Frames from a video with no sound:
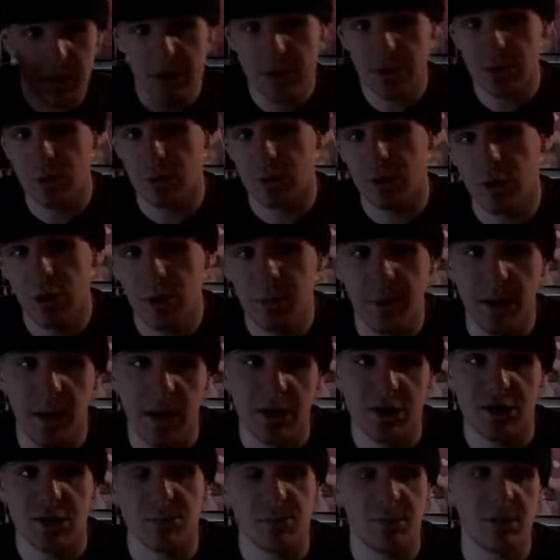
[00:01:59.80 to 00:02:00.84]
punch or low
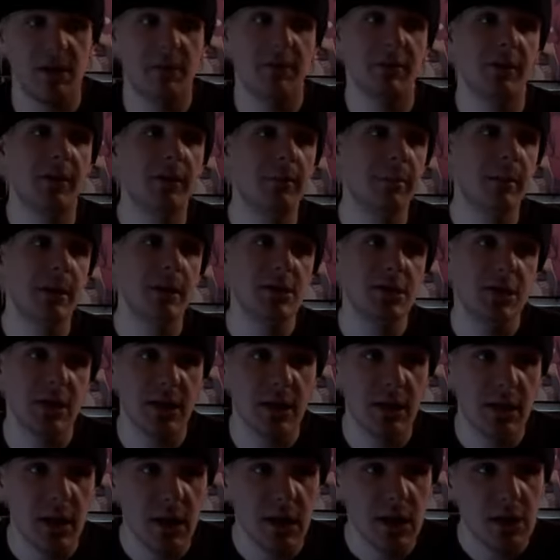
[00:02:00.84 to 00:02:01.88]
punch, and whenever they're
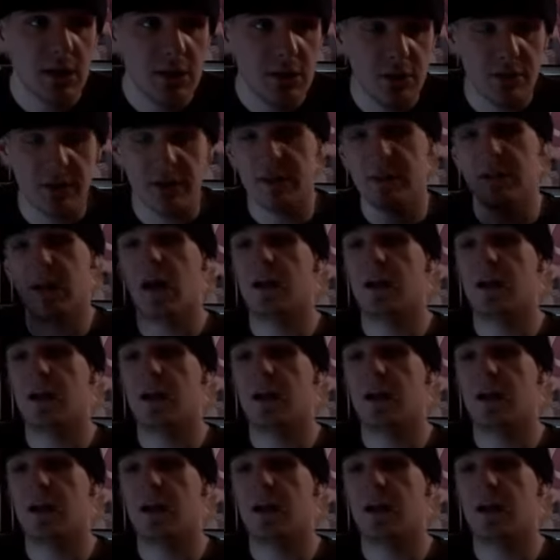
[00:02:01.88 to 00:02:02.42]
punching, you can